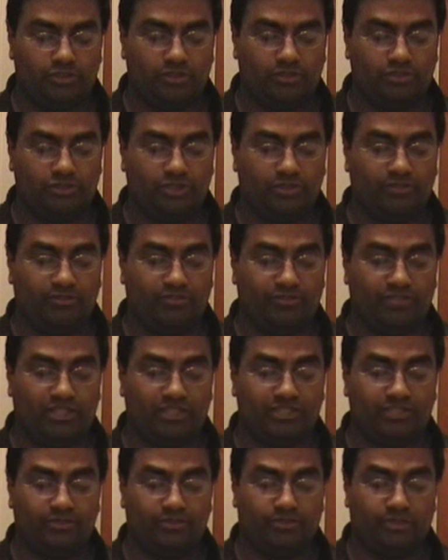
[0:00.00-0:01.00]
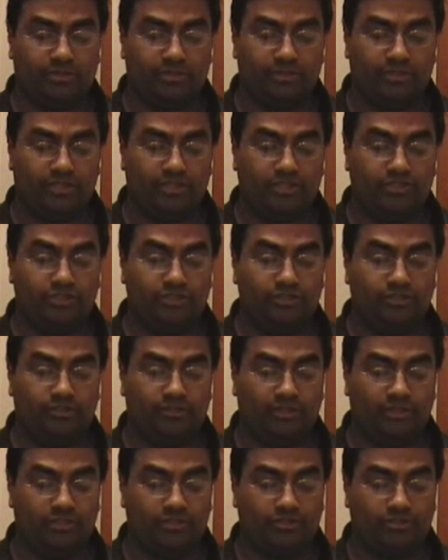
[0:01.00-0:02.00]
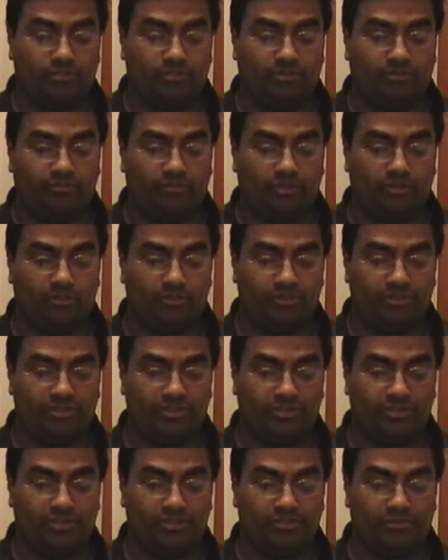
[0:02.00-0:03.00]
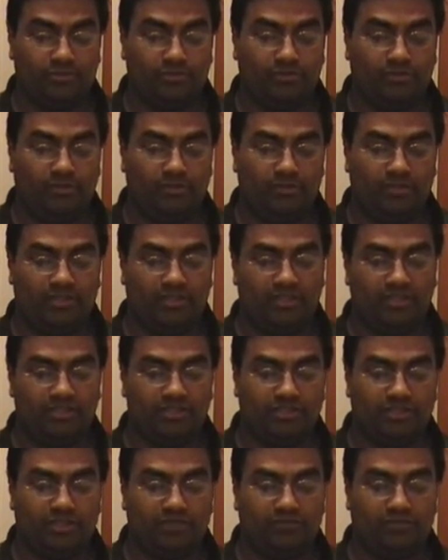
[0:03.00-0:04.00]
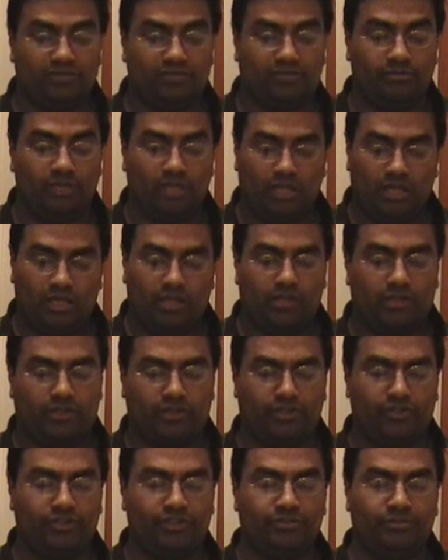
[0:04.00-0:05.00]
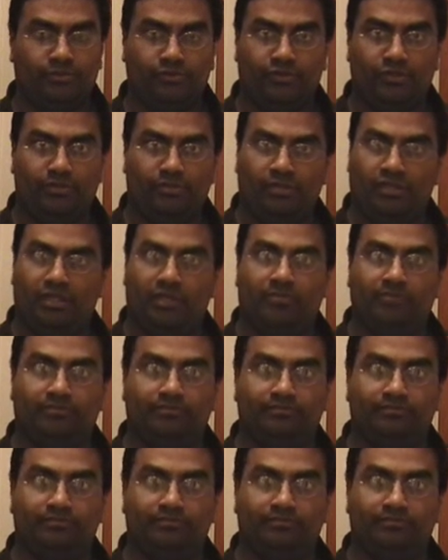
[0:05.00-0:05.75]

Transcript: Jamie Foxx and Robert Downey Jr. made a strong performance in this movie. My hat's off to them. I grade this movie a B.